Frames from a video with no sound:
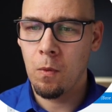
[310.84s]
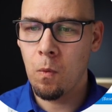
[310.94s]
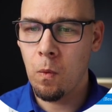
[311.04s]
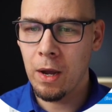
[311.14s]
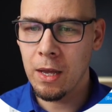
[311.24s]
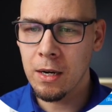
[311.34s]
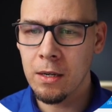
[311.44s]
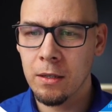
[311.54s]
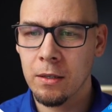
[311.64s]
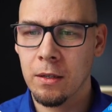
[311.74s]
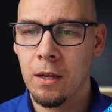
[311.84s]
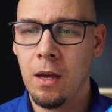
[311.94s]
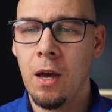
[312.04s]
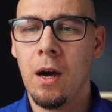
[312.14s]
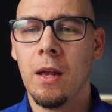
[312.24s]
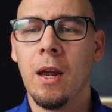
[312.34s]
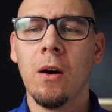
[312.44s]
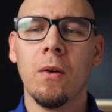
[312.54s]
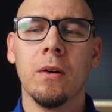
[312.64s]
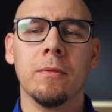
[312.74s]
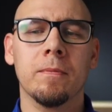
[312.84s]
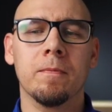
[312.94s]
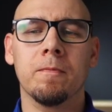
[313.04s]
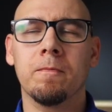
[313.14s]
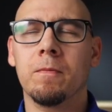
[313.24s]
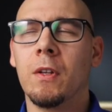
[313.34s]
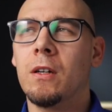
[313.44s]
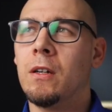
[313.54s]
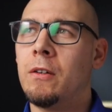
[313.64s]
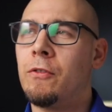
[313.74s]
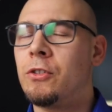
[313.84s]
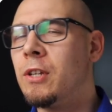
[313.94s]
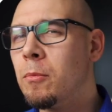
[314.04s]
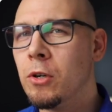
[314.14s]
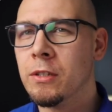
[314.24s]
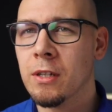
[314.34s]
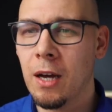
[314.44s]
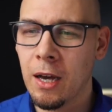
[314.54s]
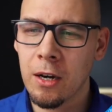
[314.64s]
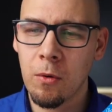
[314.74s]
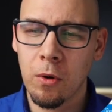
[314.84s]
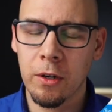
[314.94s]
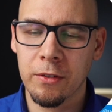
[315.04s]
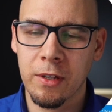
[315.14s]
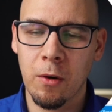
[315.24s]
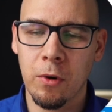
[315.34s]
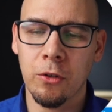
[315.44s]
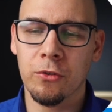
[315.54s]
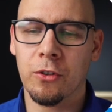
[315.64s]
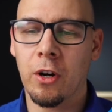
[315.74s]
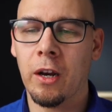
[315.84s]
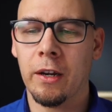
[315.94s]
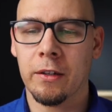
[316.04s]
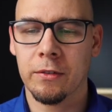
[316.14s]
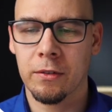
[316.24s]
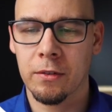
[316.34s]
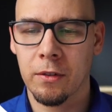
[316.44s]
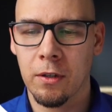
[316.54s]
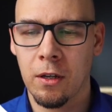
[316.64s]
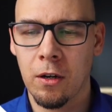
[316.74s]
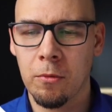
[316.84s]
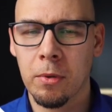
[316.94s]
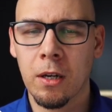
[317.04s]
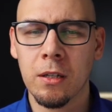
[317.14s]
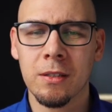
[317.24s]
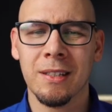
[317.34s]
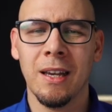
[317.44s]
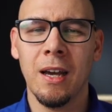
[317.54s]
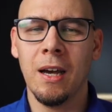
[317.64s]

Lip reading: Now, for some reason, I don't wanna say when user clicks, you know, because